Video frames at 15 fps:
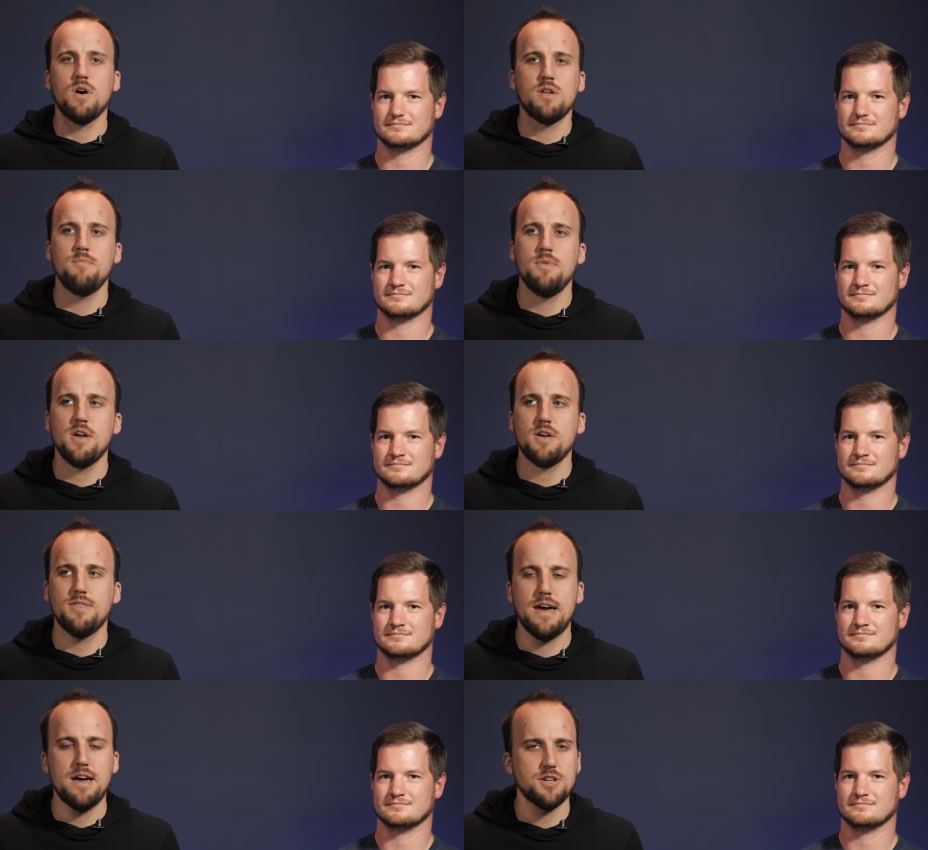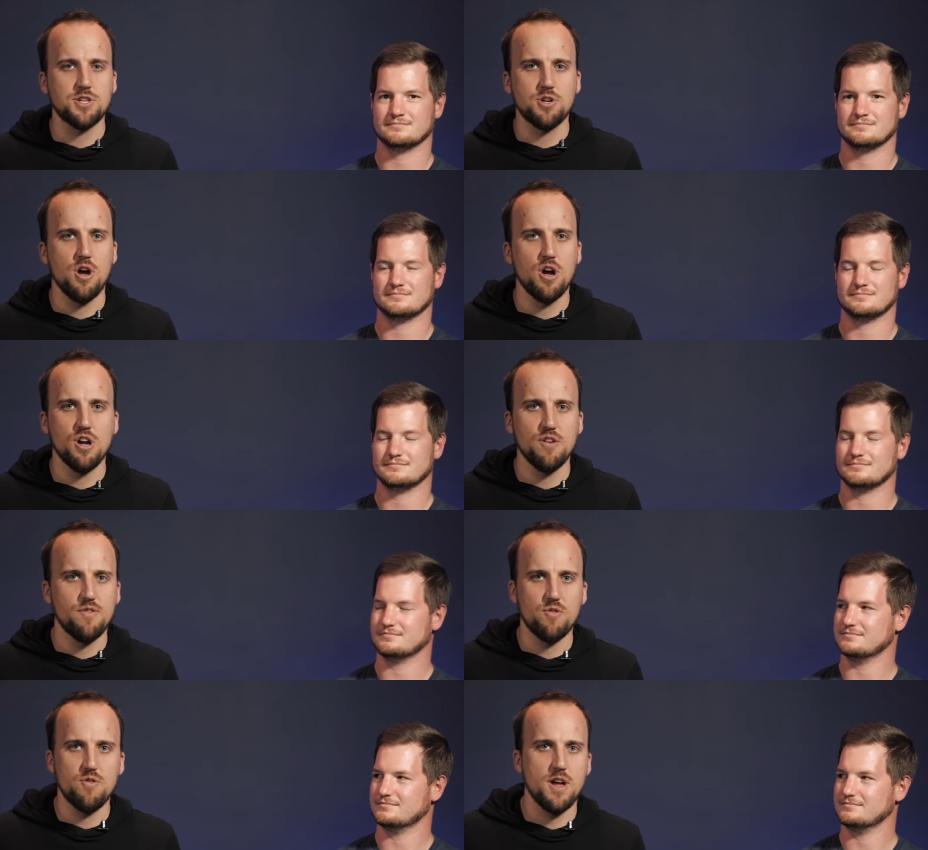Speaker 1: want to make that strong
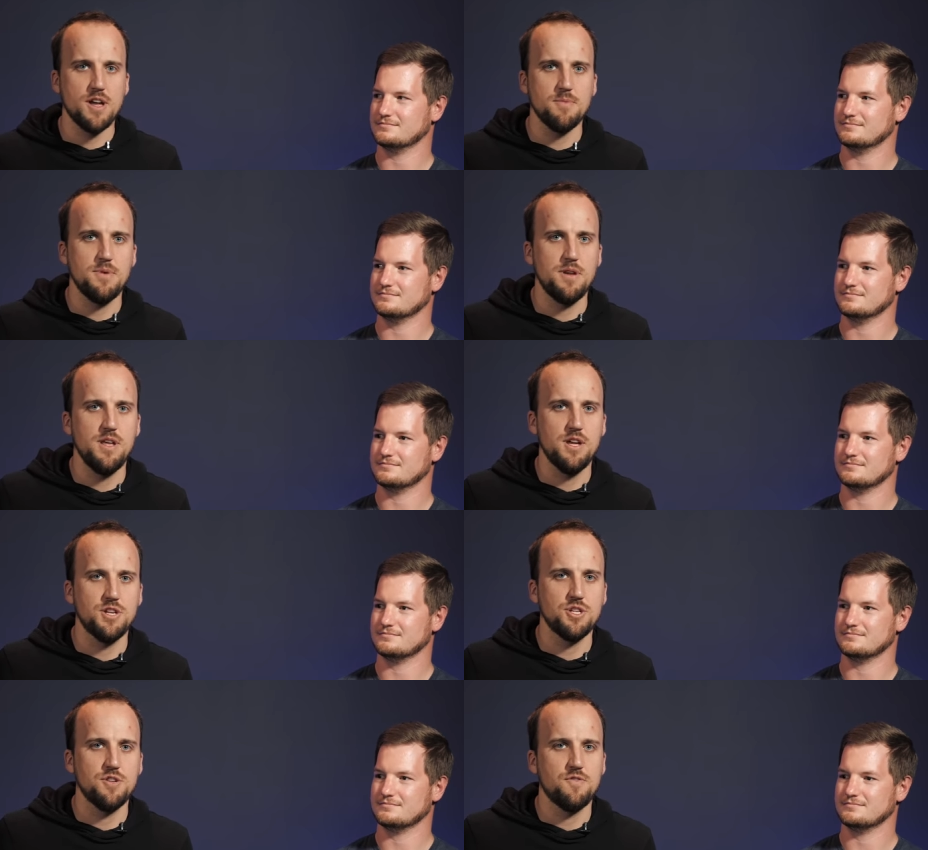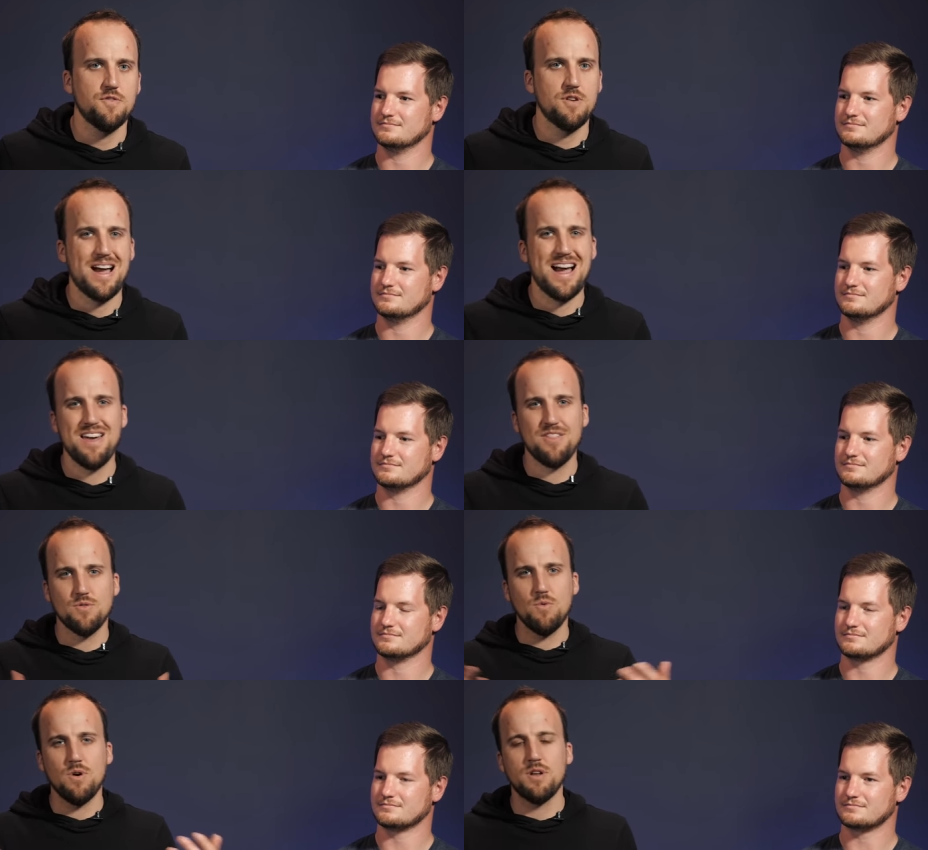of a recommendation for
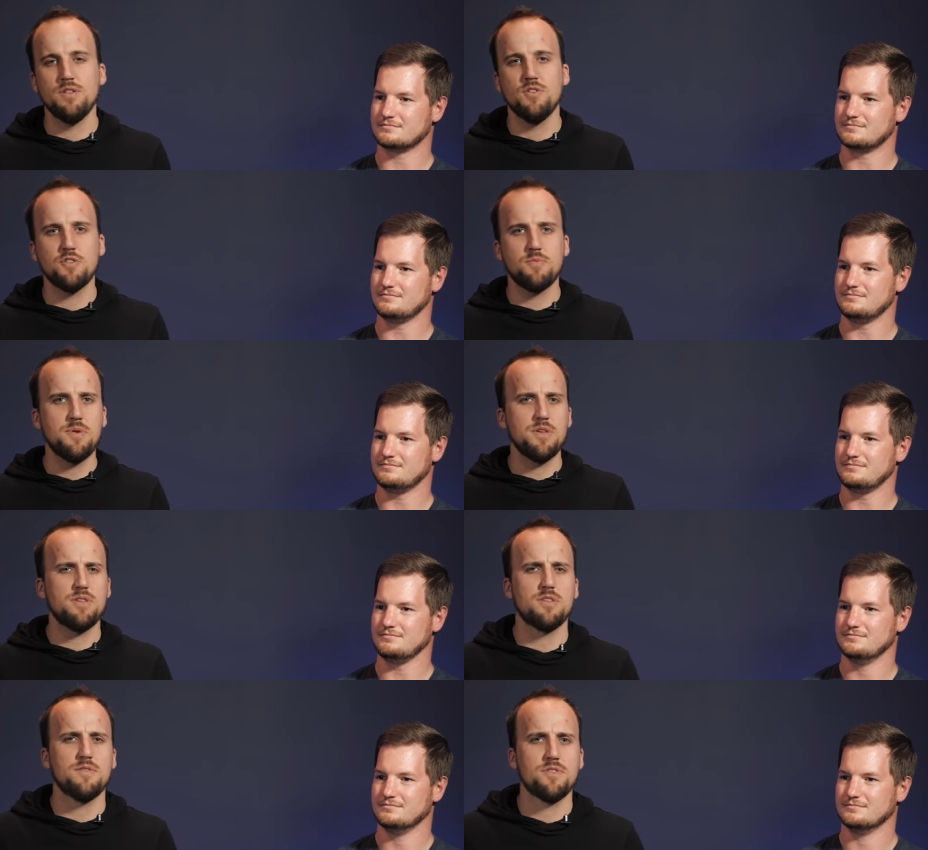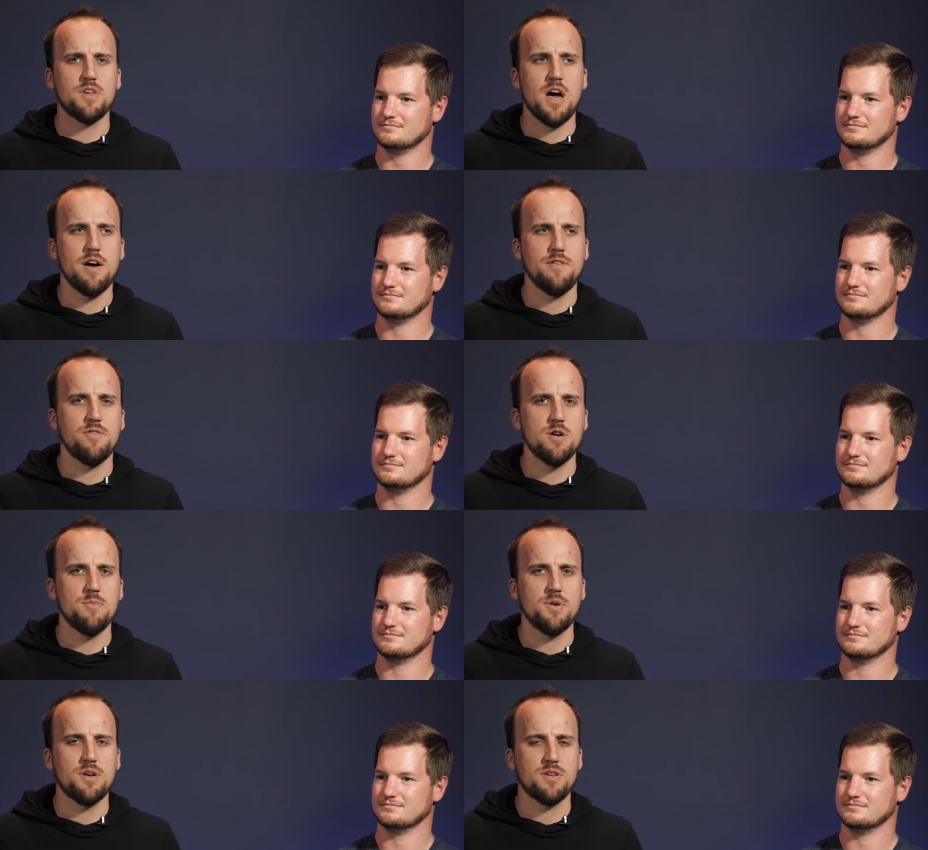either one of those pieces of
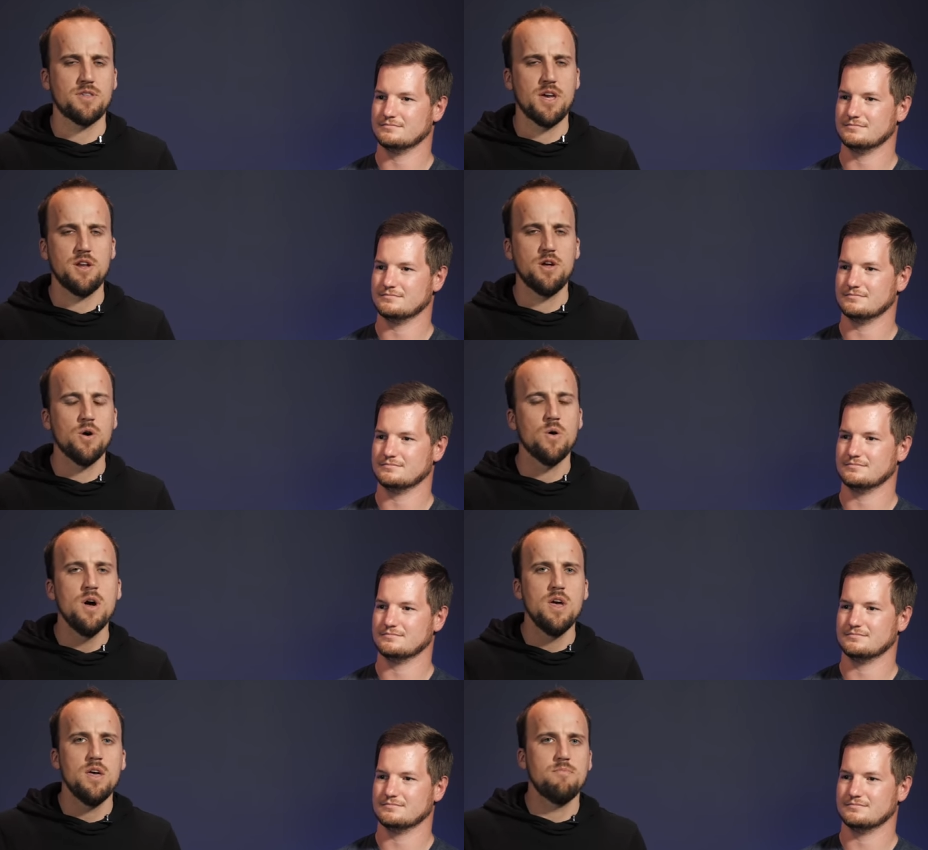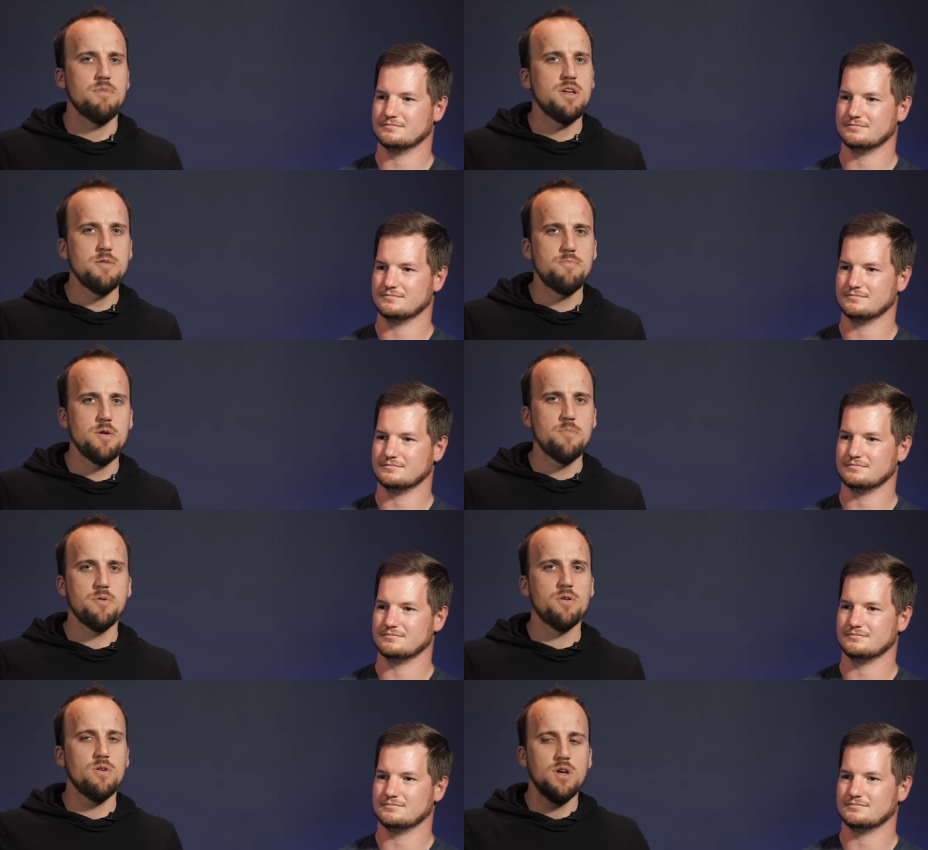software, because I know many
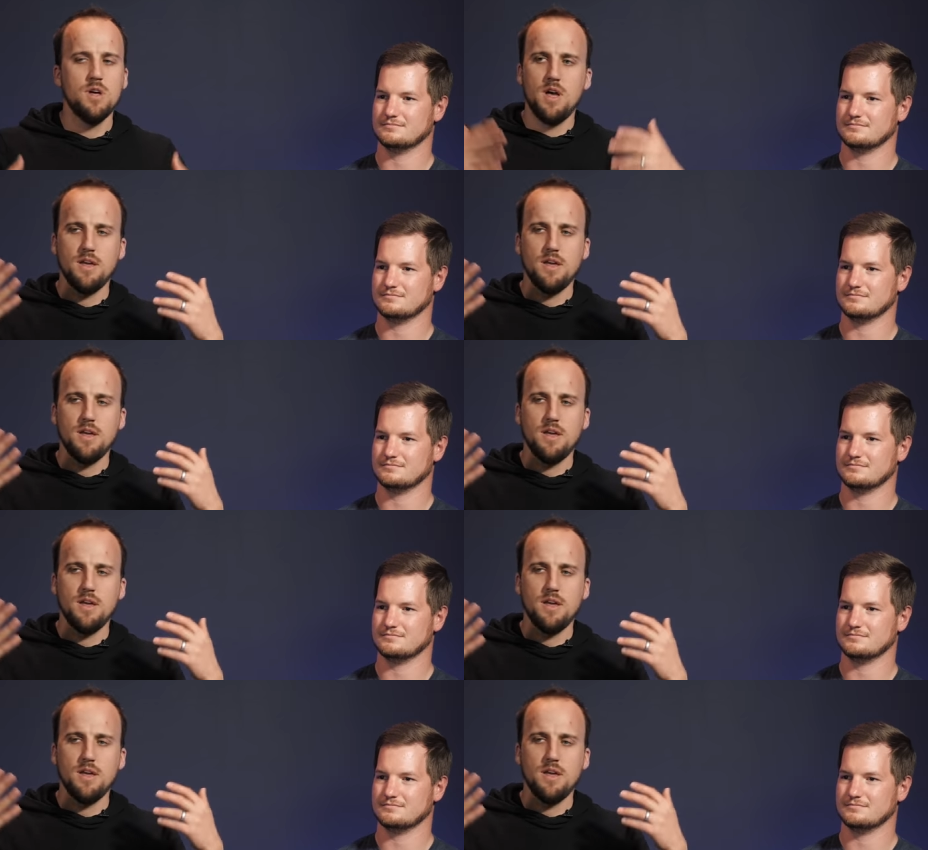people